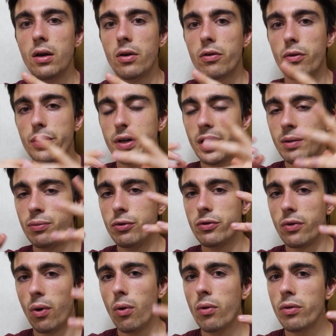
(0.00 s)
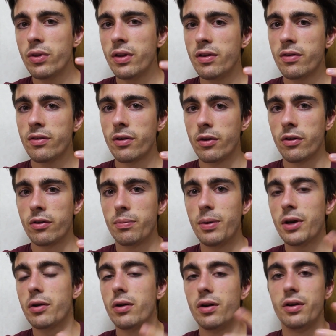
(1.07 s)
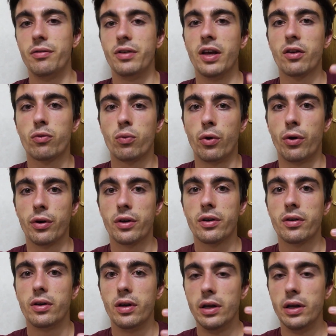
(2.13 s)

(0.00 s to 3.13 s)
So you can put all this speculative guesswork